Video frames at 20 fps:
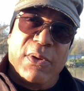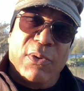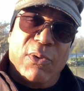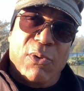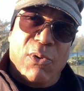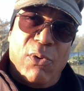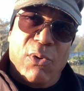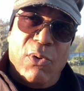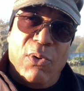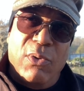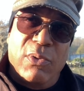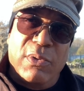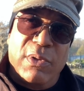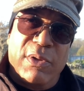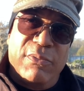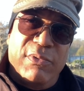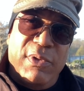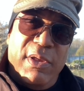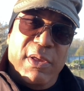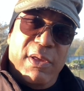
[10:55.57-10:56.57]
all
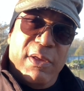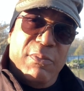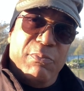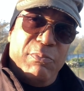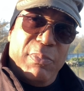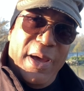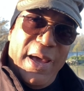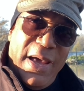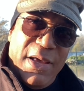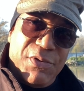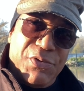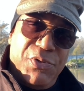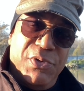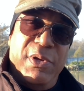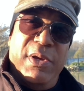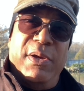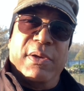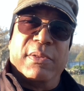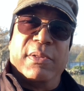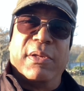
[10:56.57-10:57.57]
of the past
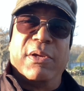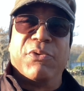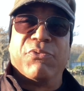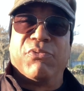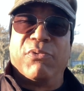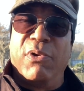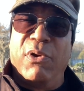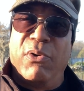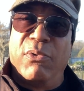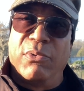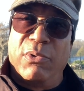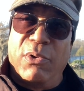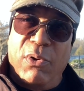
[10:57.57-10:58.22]
year that has gone,